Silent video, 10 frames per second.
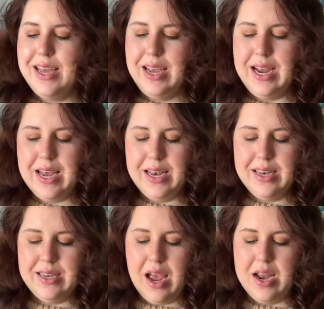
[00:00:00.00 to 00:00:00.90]

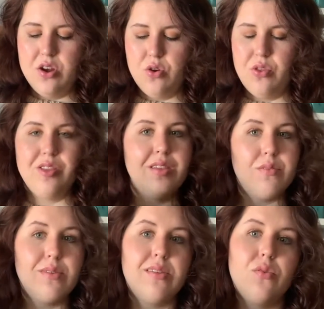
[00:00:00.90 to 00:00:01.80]
And I know that
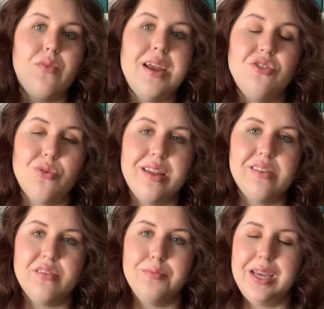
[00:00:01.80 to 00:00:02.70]
this was the right
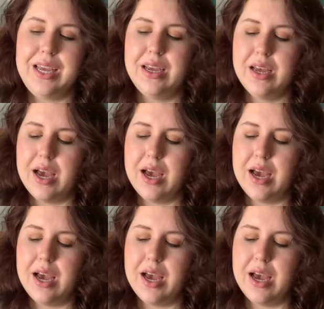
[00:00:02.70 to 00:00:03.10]
choice for me.